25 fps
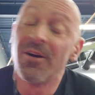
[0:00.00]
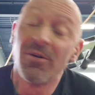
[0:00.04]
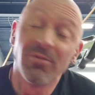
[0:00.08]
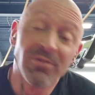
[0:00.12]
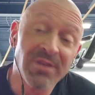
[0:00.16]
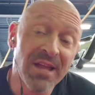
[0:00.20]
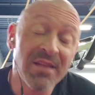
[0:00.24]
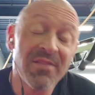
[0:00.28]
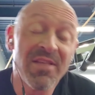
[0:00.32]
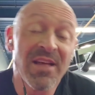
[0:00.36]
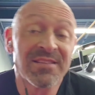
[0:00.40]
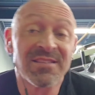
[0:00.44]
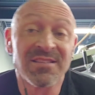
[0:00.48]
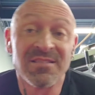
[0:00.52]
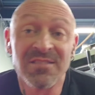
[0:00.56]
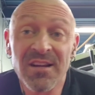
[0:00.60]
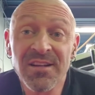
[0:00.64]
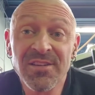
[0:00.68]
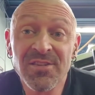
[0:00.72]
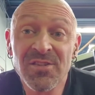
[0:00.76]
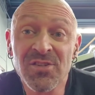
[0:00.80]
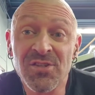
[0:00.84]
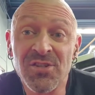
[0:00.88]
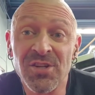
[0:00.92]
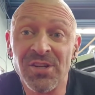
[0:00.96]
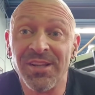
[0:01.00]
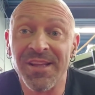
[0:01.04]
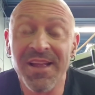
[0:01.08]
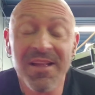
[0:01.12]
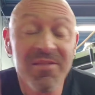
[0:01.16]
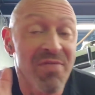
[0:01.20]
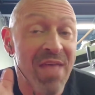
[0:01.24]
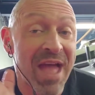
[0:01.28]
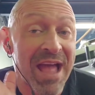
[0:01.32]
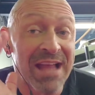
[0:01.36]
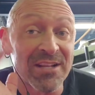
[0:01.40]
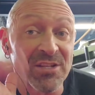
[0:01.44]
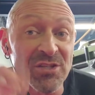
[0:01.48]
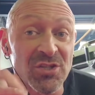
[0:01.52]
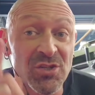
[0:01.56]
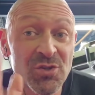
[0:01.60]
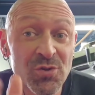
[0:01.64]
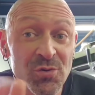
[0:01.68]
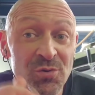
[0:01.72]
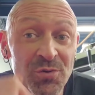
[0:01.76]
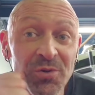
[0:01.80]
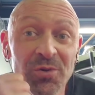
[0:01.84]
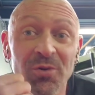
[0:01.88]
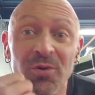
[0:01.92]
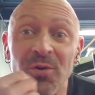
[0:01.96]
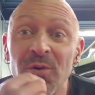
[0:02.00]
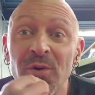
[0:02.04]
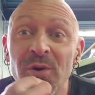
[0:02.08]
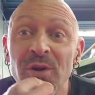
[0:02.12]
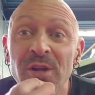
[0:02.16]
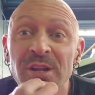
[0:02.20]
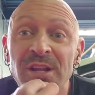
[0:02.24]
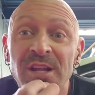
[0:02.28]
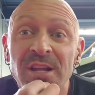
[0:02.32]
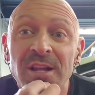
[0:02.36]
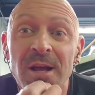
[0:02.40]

Okay, that's nice, Jillian, that is true,